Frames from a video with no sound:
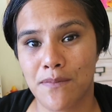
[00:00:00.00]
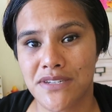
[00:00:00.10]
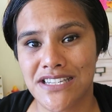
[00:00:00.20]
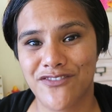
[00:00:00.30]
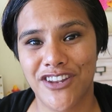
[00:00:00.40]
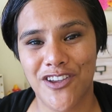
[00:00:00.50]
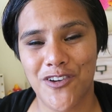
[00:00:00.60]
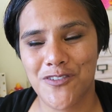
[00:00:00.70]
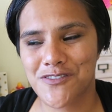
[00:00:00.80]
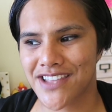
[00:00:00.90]
empties
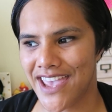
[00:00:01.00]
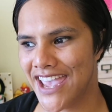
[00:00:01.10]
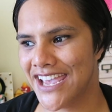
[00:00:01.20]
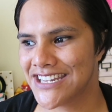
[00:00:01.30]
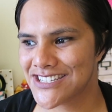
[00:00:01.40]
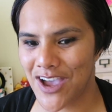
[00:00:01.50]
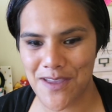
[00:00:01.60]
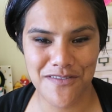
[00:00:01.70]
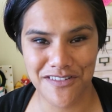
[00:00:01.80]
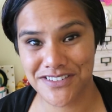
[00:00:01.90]
videos and
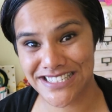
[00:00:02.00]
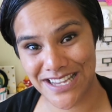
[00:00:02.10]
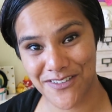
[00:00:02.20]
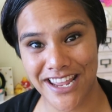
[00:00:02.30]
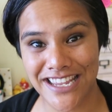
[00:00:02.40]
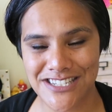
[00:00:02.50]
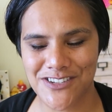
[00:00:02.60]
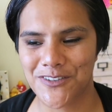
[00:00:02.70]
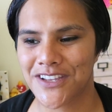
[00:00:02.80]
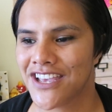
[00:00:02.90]
I will see what I can
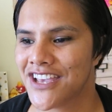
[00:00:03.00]
do.